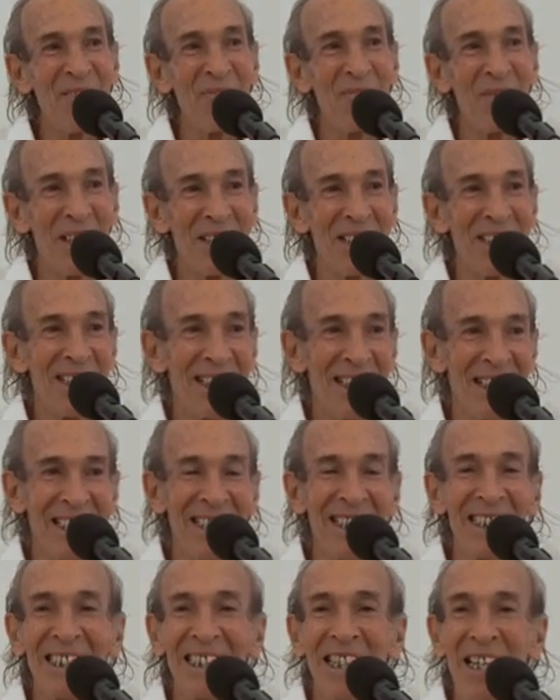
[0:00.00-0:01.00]
But
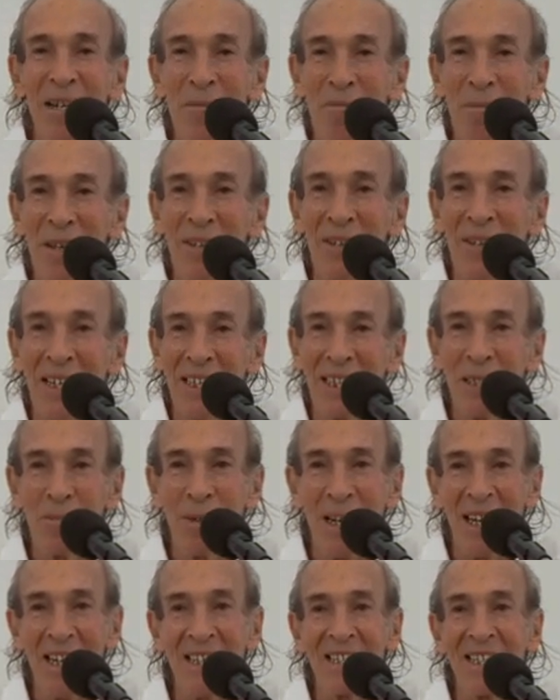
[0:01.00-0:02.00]
Mother
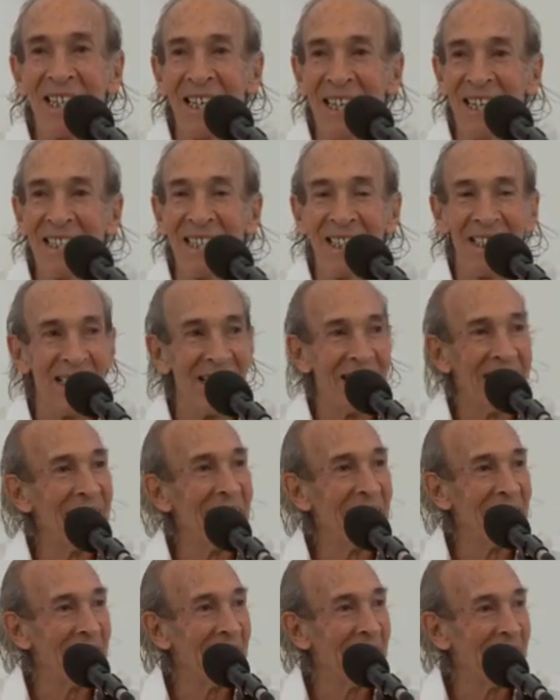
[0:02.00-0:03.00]
explains later,
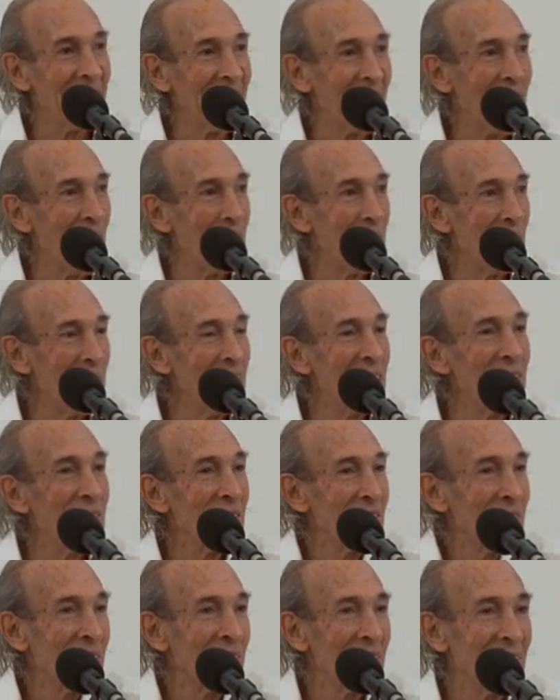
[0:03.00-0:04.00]
India, I
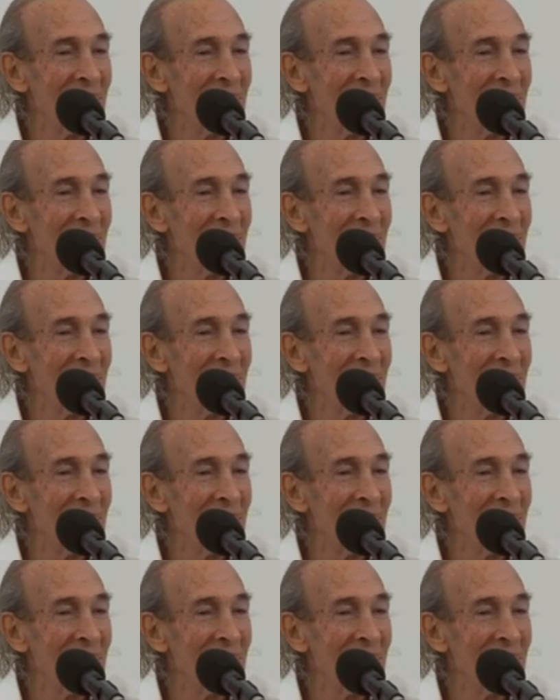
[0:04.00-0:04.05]
believe,